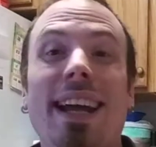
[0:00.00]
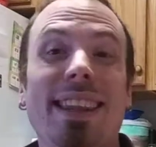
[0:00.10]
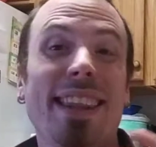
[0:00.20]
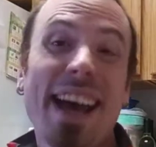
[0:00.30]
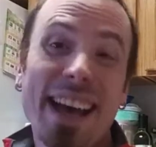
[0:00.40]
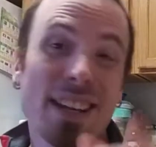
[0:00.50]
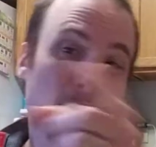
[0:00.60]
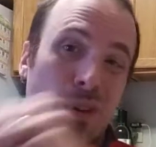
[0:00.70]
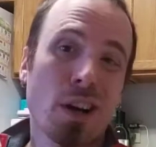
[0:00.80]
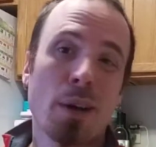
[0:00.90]
and that
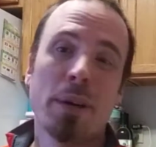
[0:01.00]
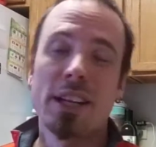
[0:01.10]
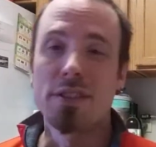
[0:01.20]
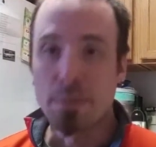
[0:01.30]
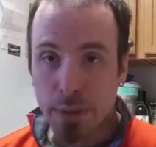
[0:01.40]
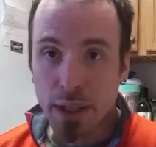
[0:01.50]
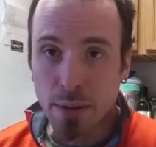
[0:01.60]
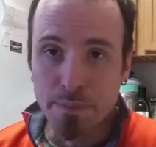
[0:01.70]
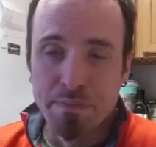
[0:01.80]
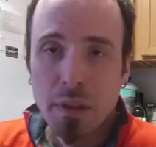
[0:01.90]
is what carbonates your beer.